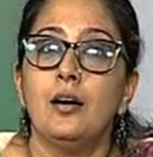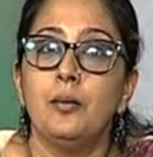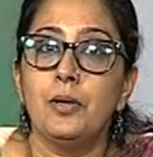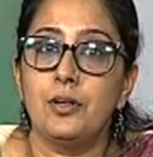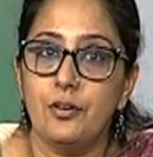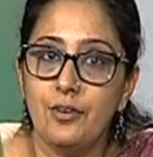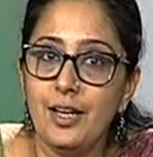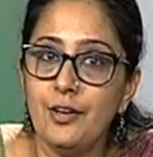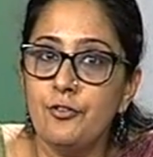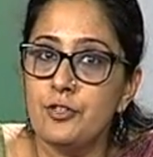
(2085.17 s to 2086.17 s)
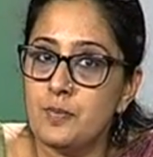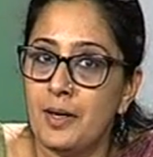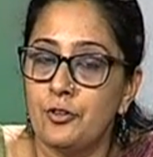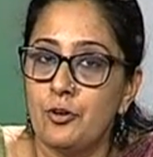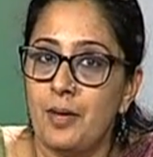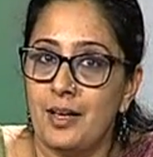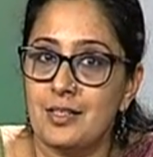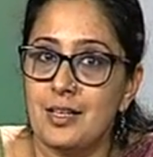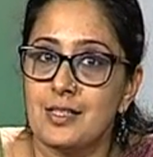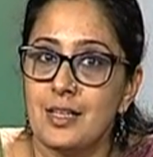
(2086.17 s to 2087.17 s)
uh, but greatly influenced by the
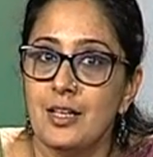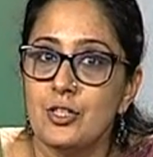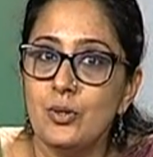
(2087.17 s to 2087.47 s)
Romantics.